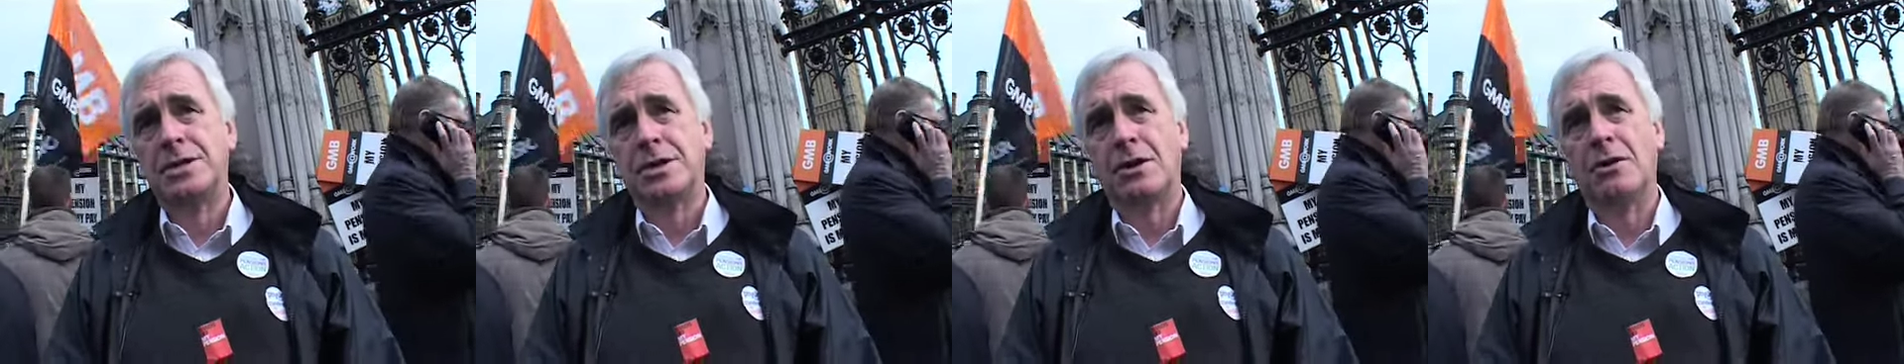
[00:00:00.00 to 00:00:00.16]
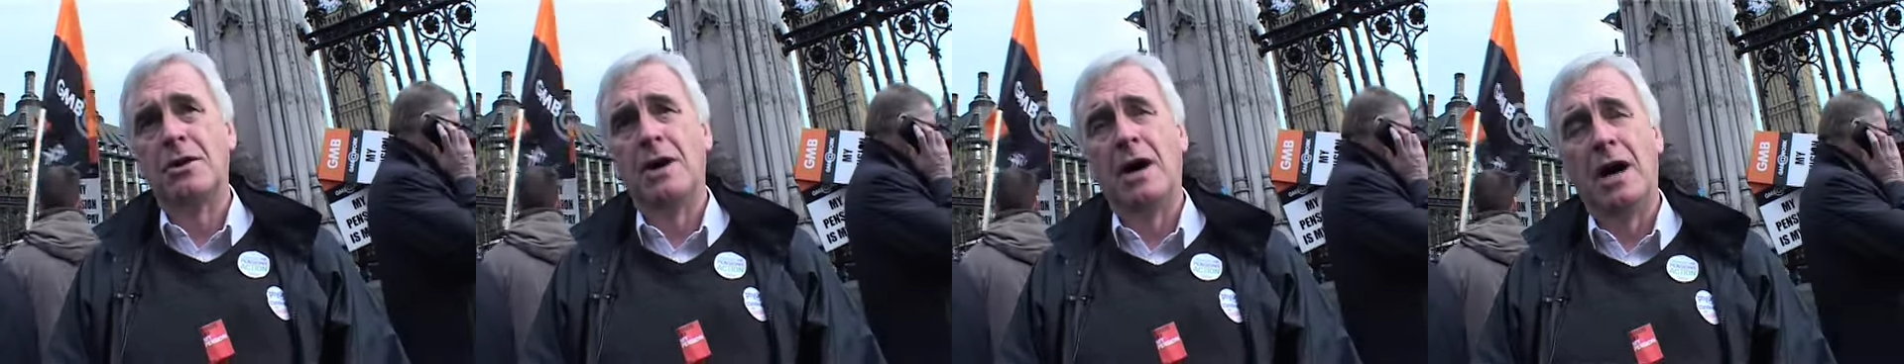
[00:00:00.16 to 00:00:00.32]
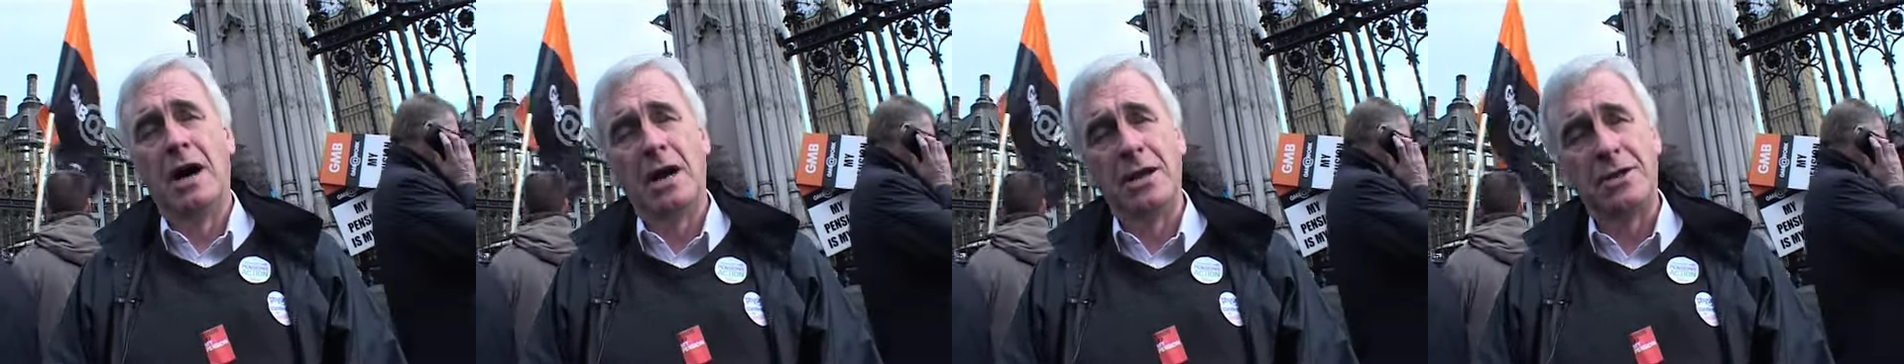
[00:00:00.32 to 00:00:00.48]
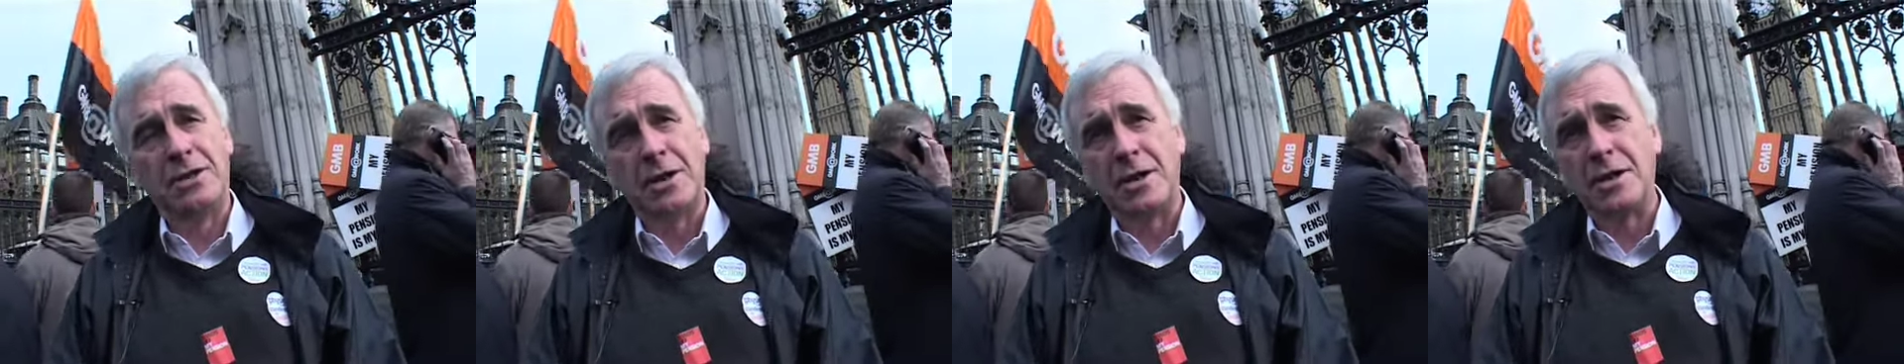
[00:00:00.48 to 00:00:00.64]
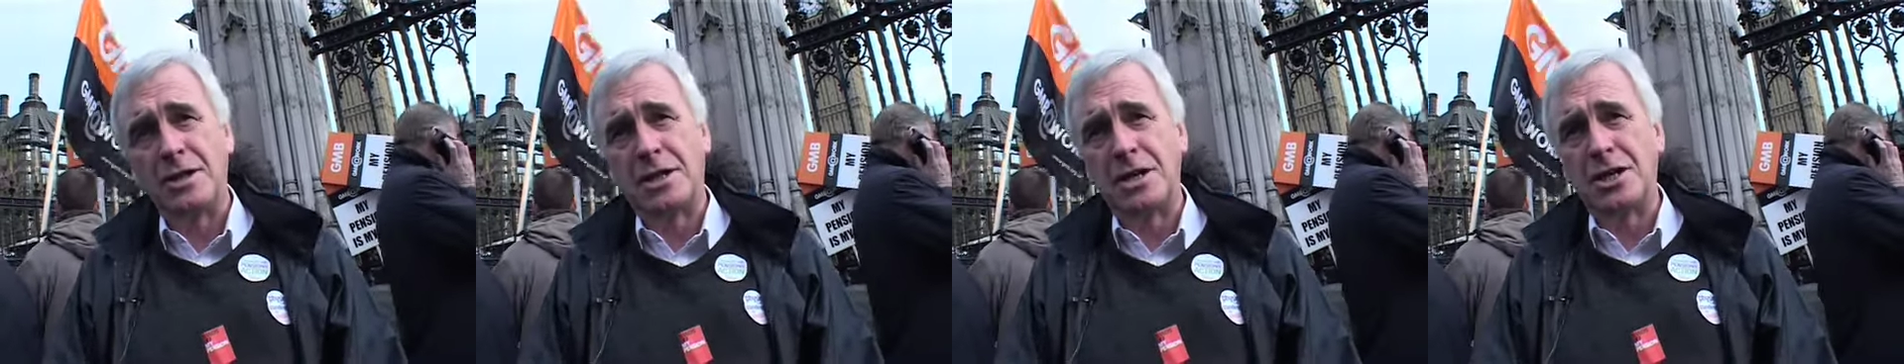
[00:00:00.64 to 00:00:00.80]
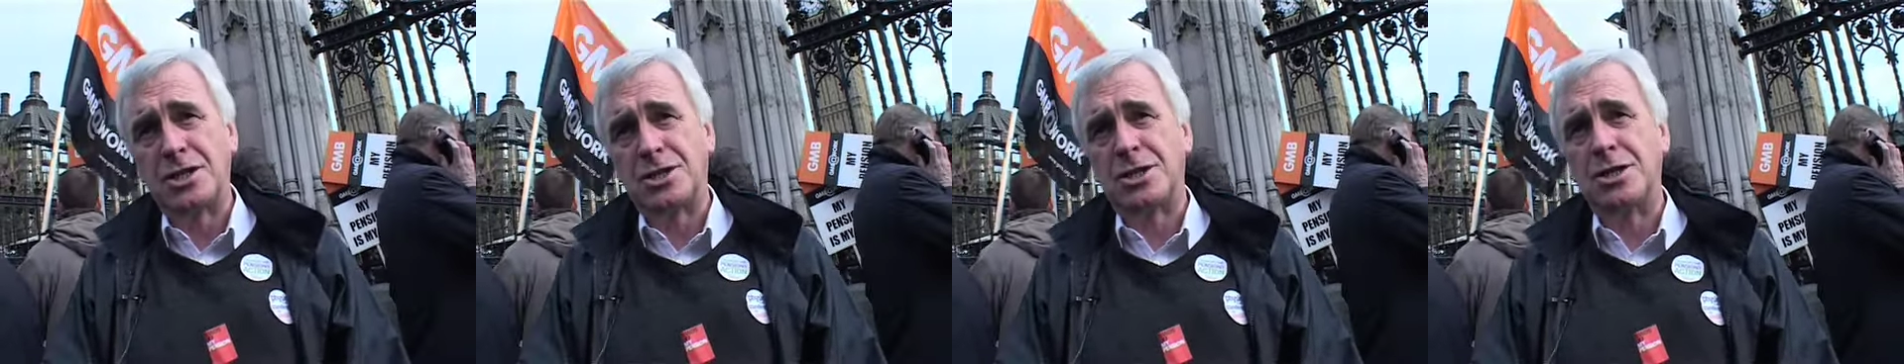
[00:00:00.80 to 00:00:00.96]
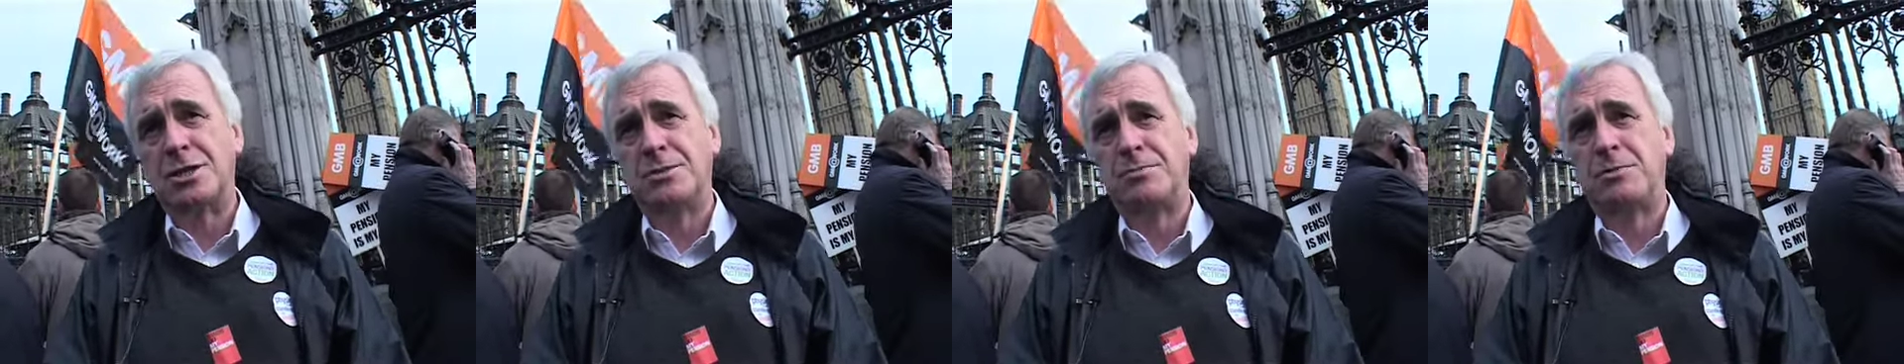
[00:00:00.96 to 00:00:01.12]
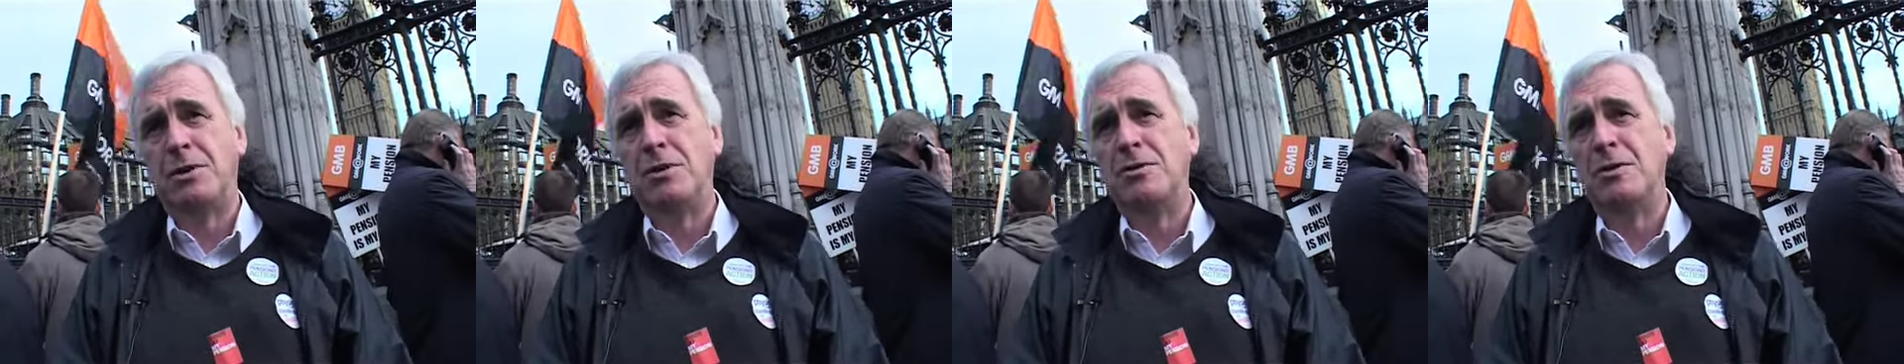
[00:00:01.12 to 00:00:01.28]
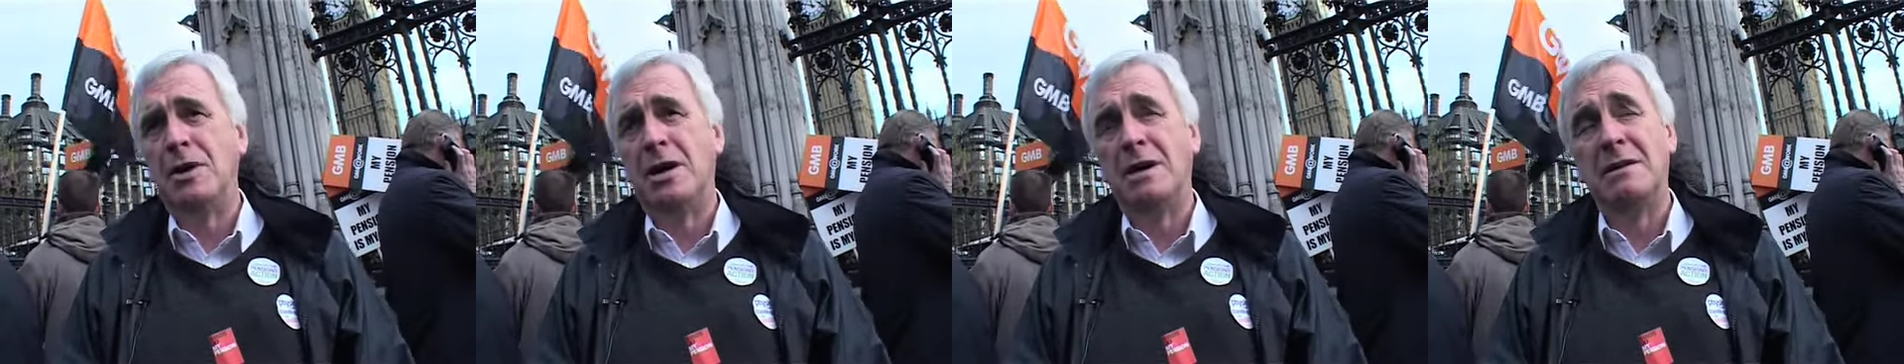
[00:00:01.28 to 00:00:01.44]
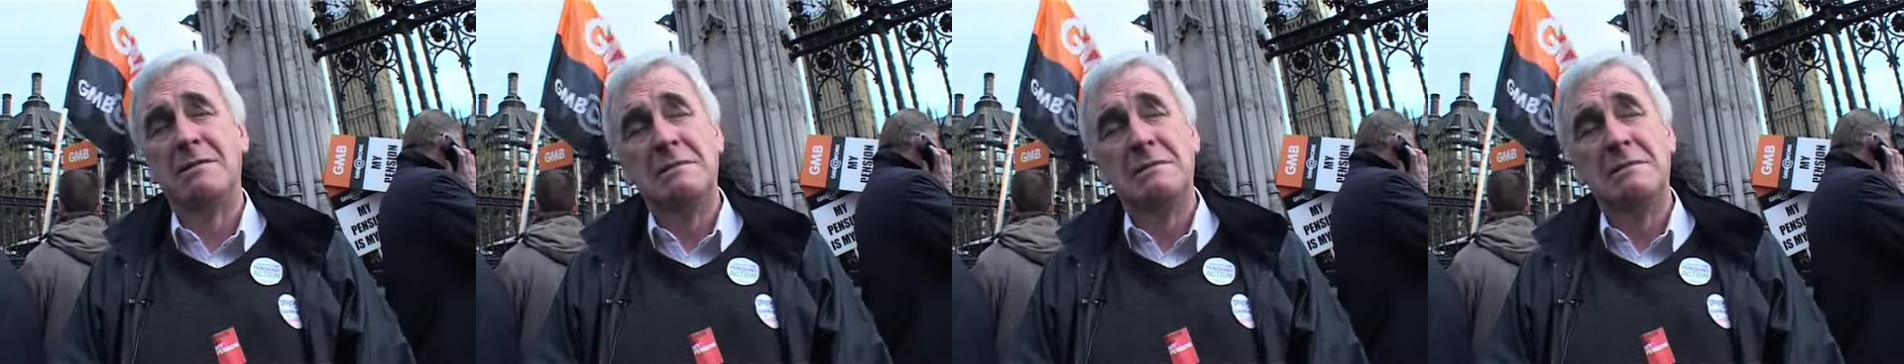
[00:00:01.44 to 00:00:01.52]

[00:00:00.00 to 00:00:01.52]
So I think this dispute